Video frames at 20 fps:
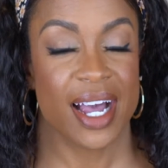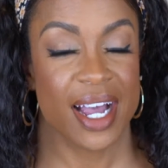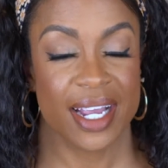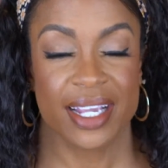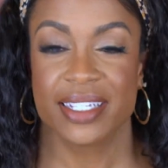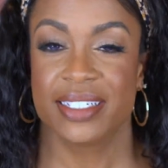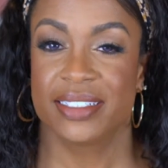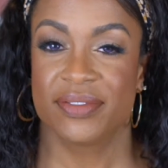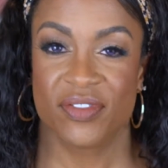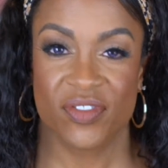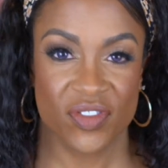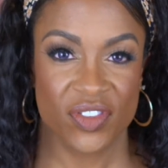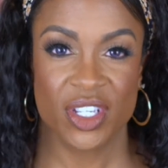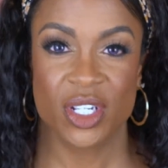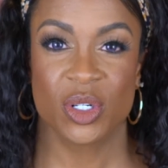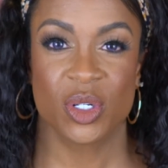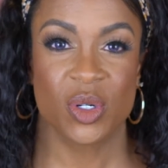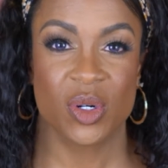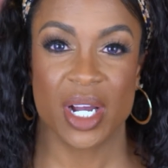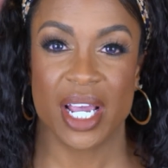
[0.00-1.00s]
I can
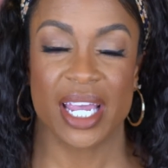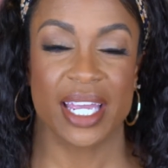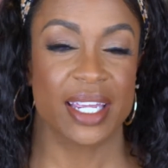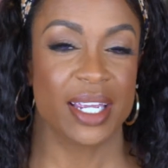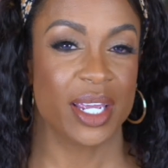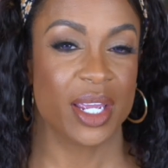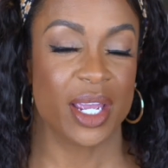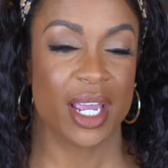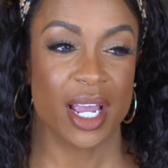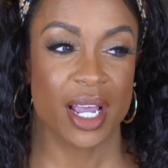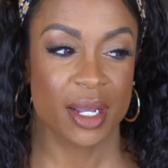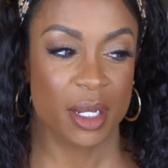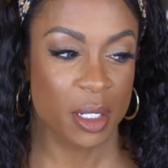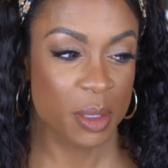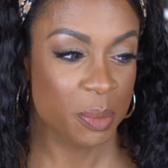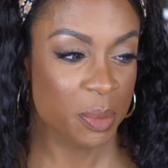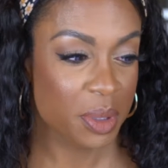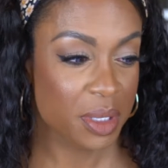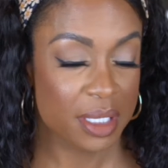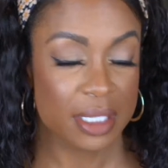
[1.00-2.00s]
feel a
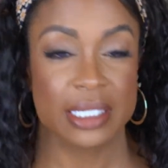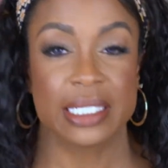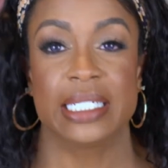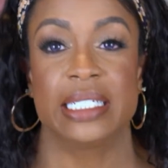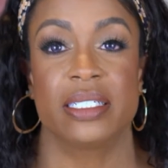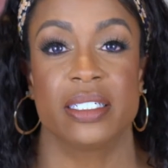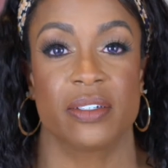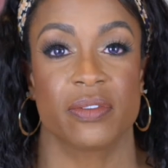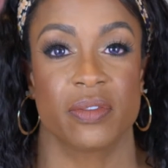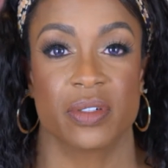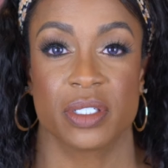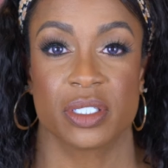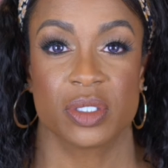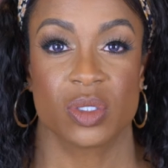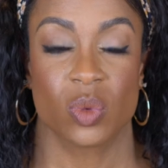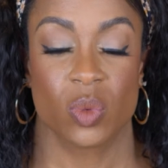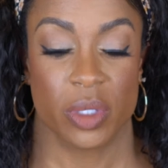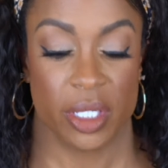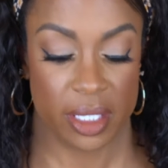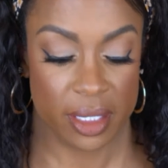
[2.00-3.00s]
complete
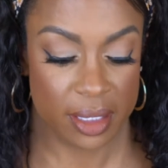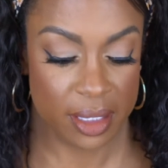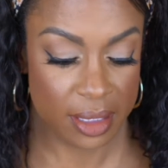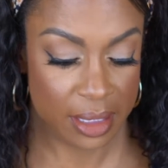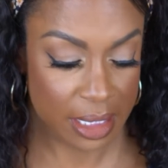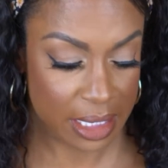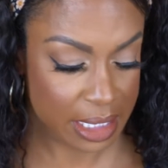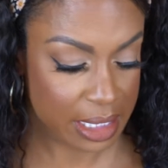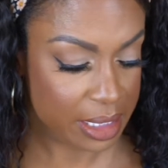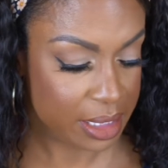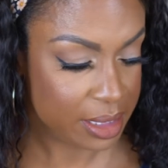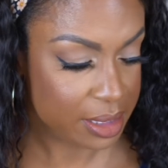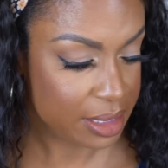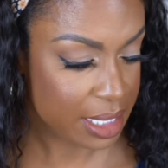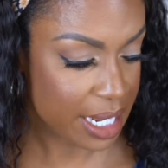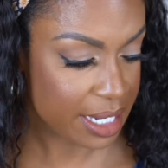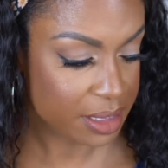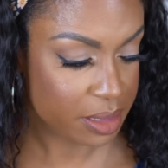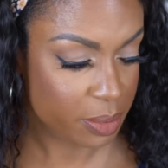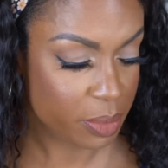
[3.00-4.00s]
difference with these
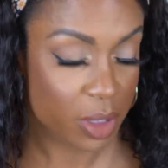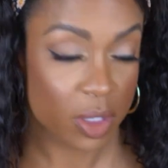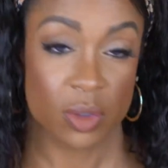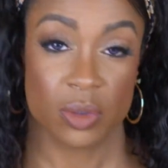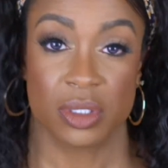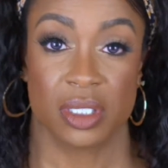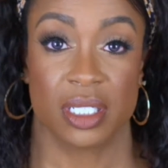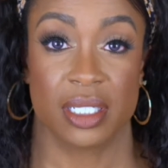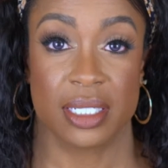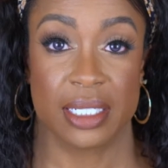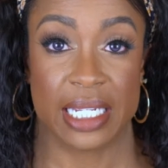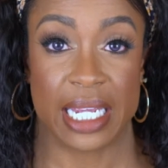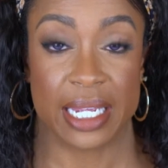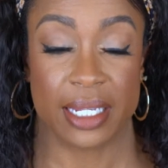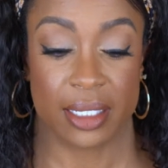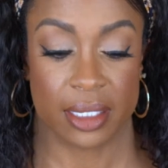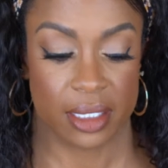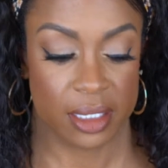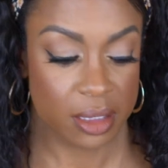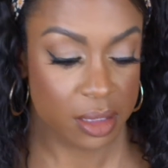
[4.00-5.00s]
as opposed to the
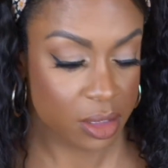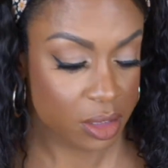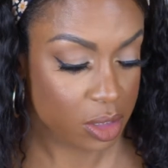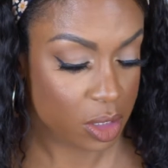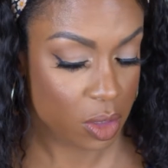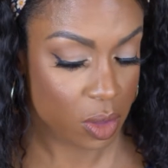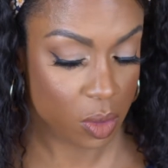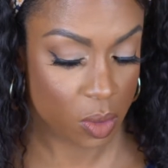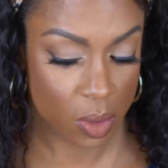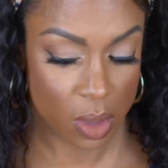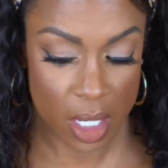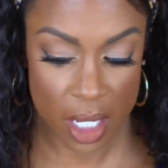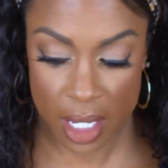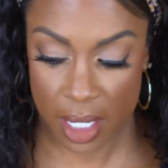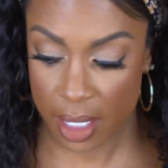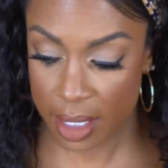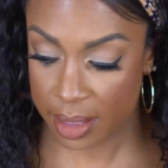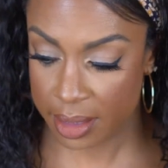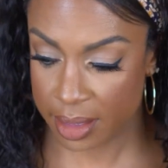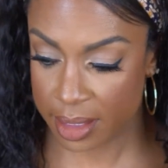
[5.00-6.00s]
dailies. So
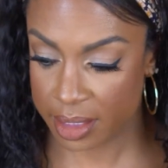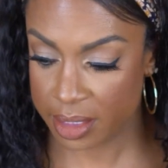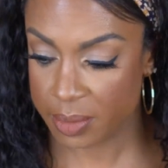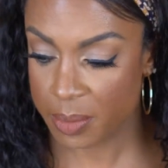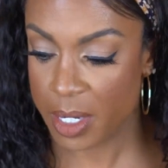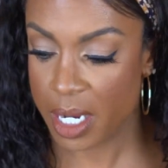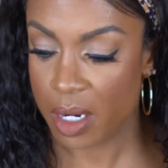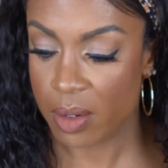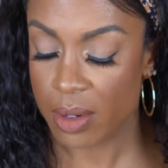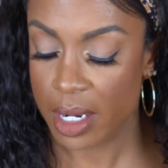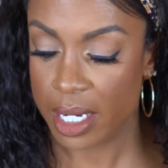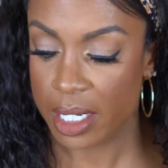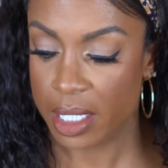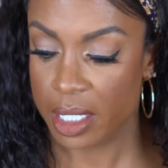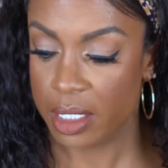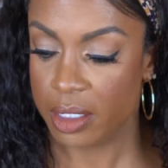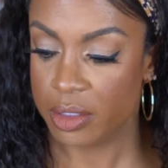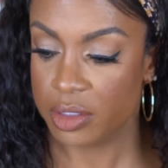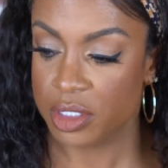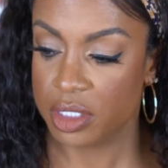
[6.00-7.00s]
this pair right
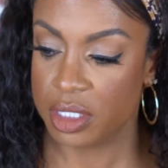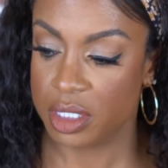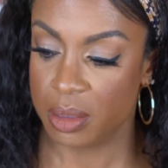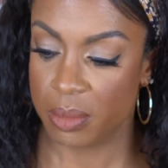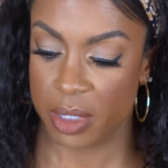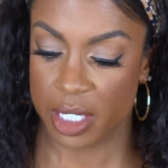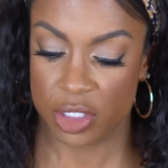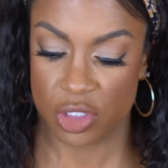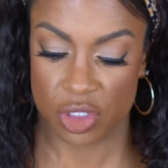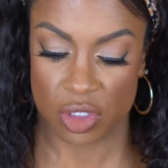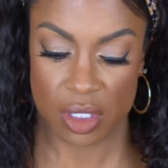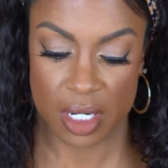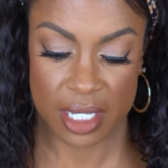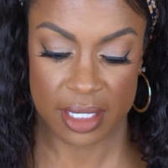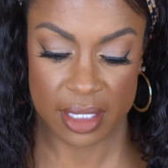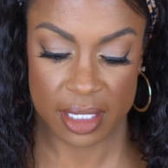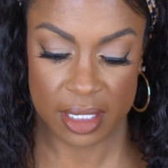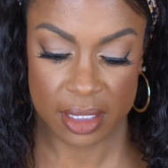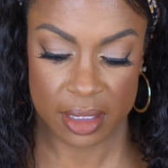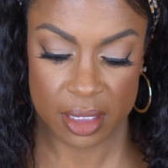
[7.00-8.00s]
here, just to make sure, I
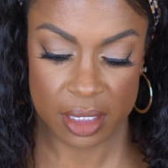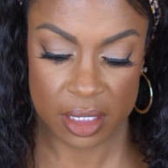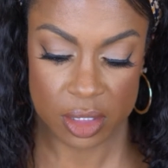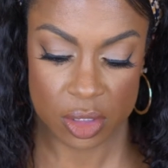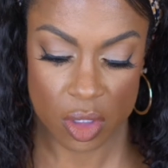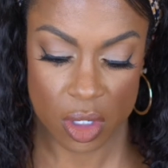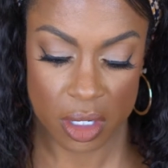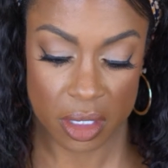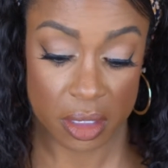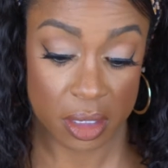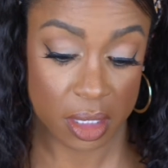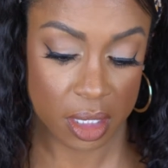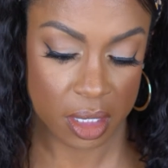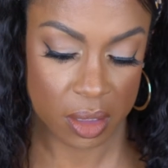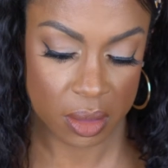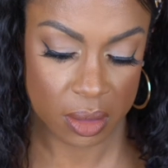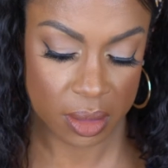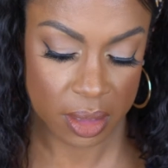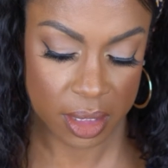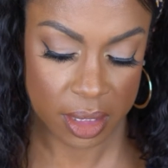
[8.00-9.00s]
think these are
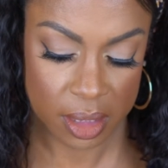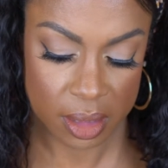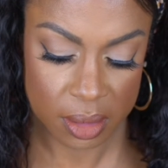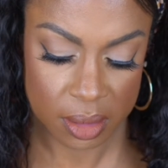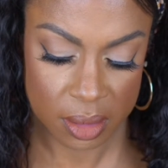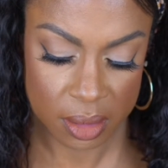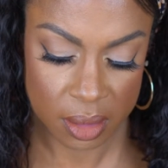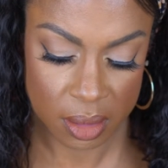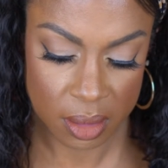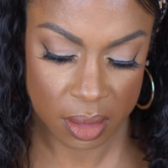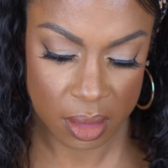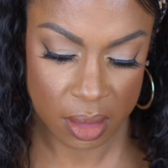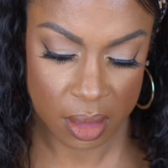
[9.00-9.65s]
yearlies.